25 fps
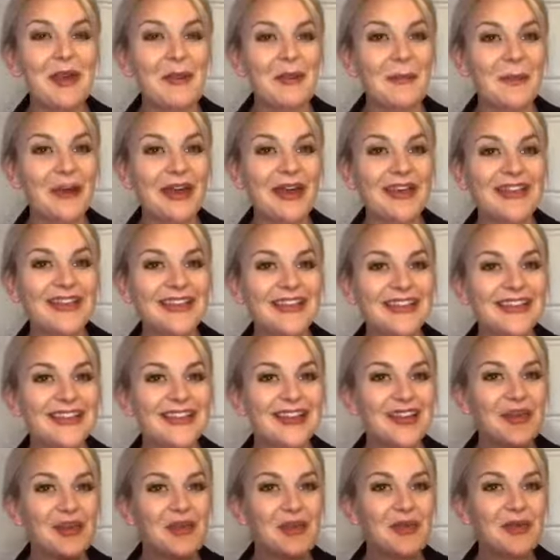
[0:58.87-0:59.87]
but
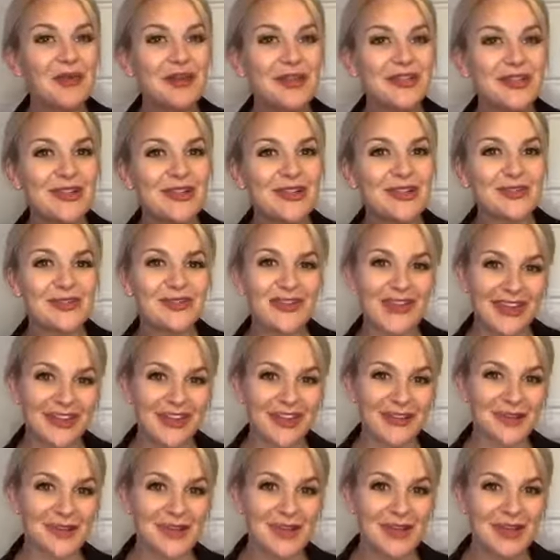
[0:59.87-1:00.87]
wash
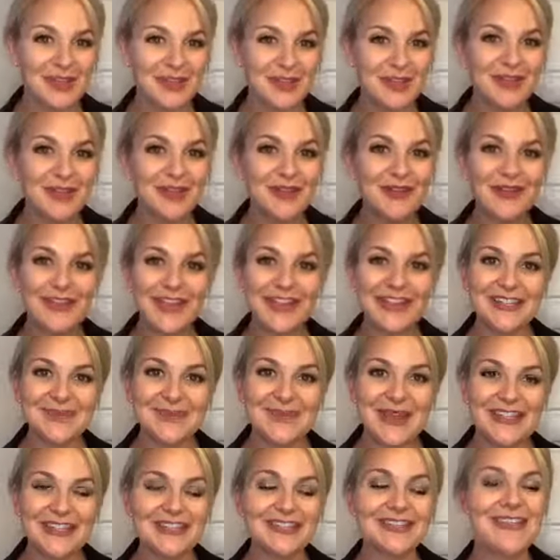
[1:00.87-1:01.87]
your face
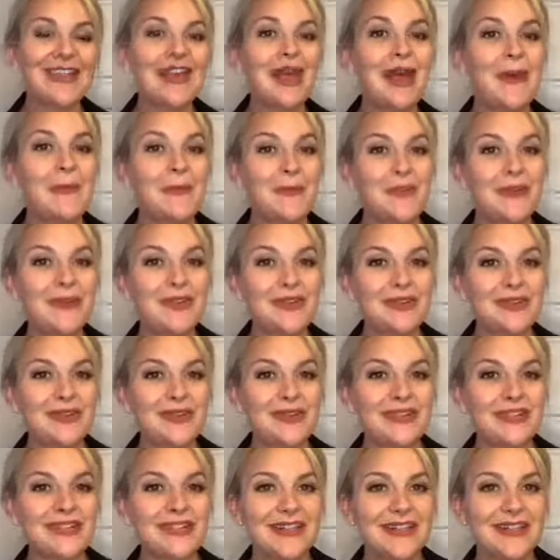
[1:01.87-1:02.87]
masks, but you also
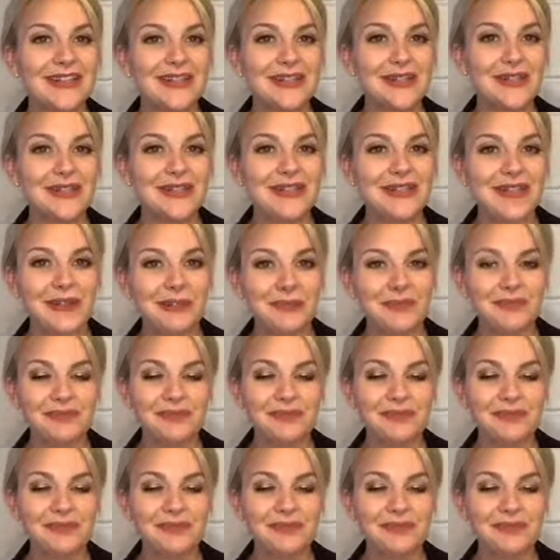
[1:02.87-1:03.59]
need to clean your skin.